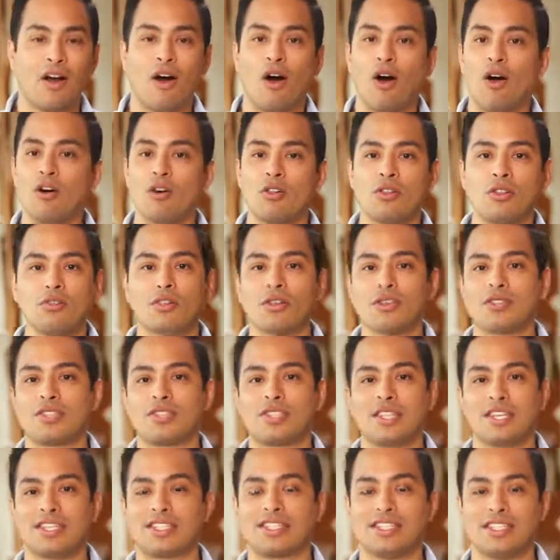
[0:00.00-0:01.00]
all of those
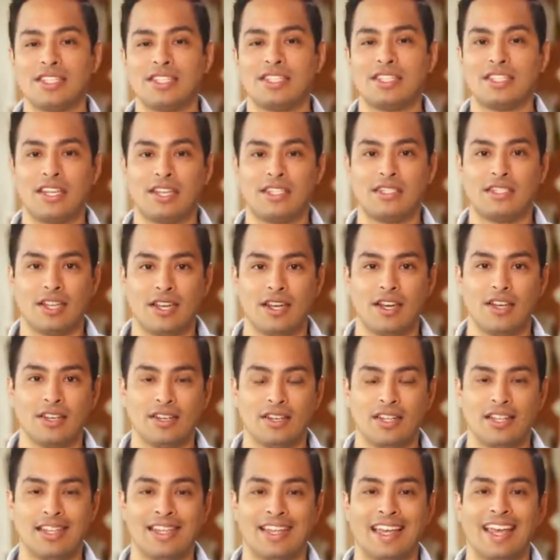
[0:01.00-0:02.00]
things need to get done,
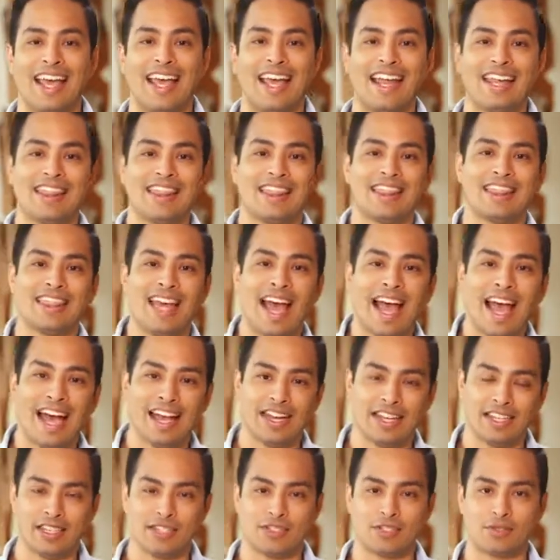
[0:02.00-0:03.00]
and
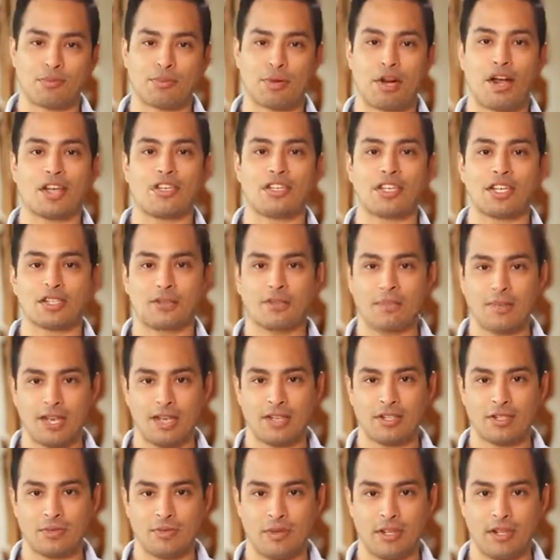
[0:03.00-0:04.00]
that is project
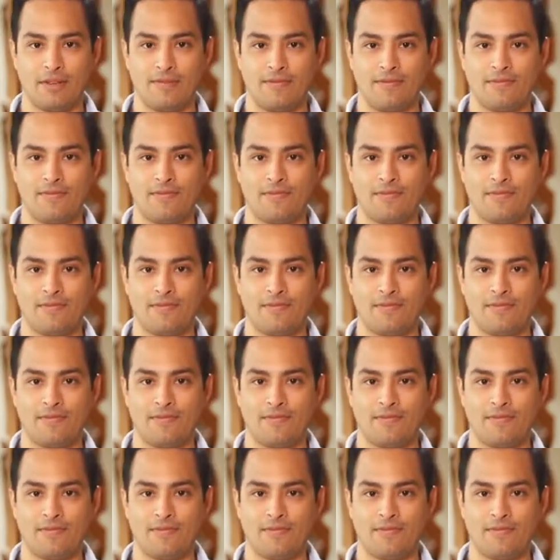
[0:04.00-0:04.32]
management.